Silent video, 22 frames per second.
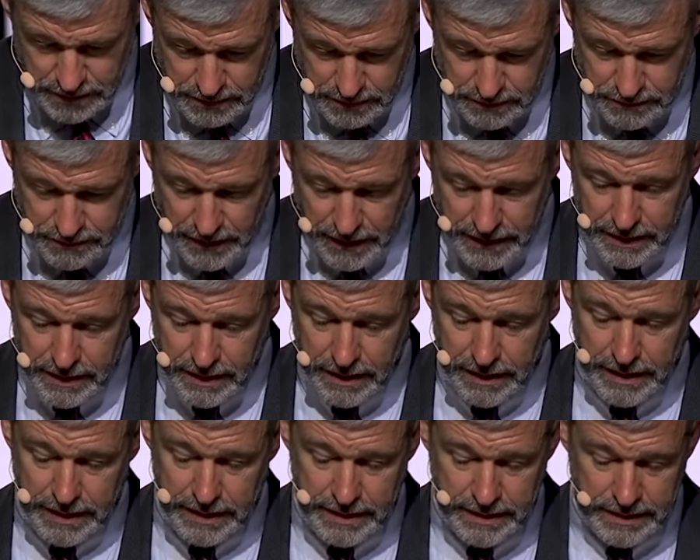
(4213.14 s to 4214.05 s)

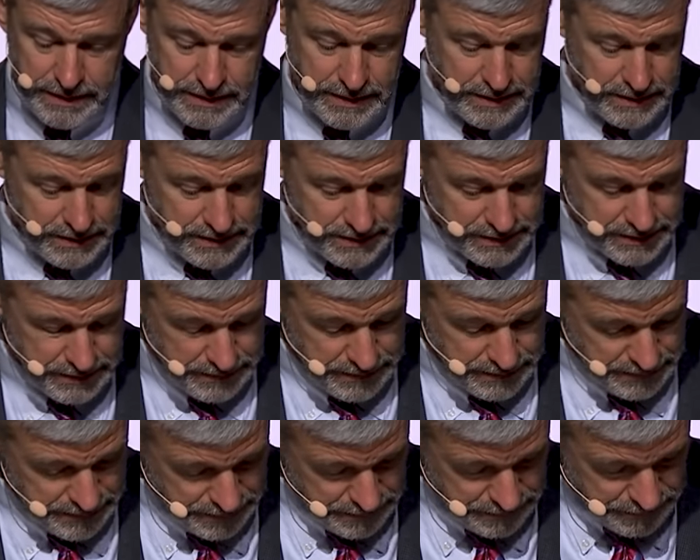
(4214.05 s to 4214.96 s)
Finally,
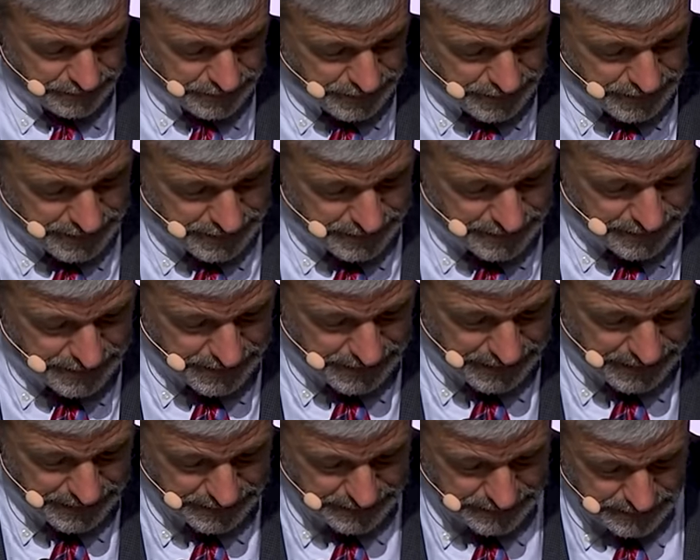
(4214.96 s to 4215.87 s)
verse
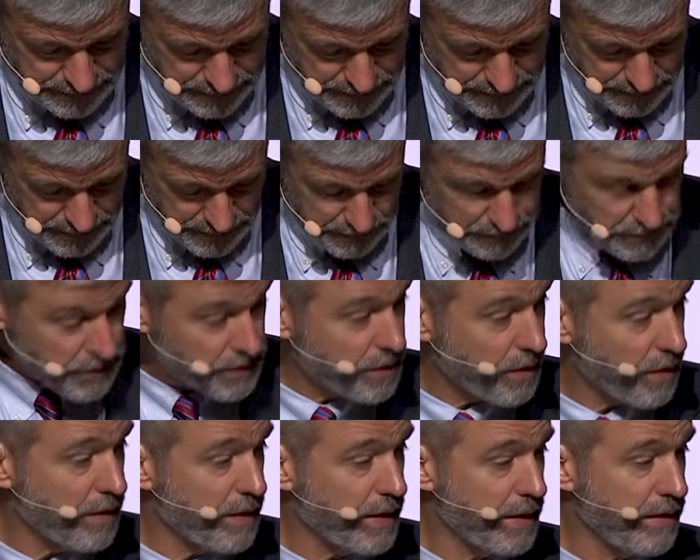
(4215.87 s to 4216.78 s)
16, and I'm
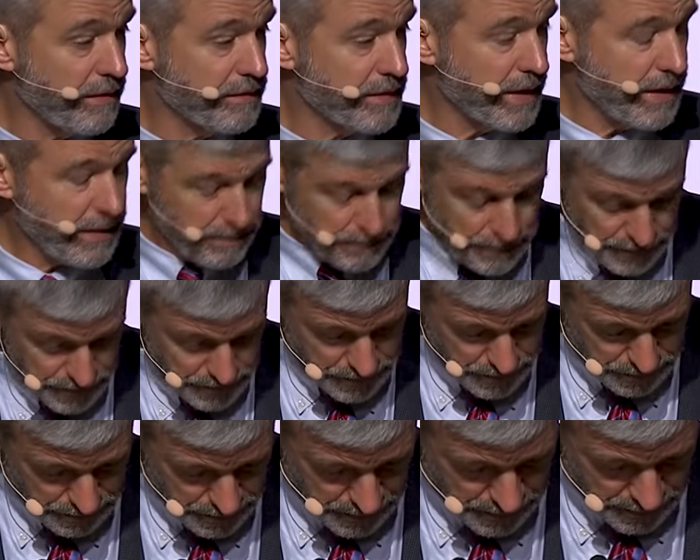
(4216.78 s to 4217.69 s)
sorry I've kept you
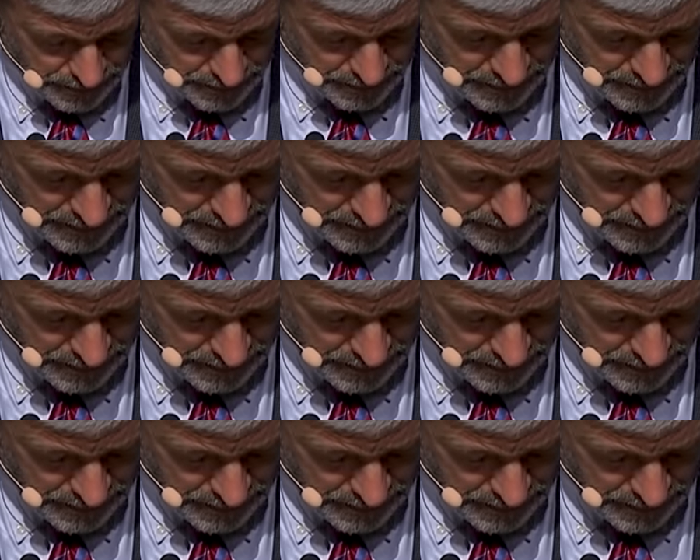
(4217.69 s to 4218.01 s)
so long.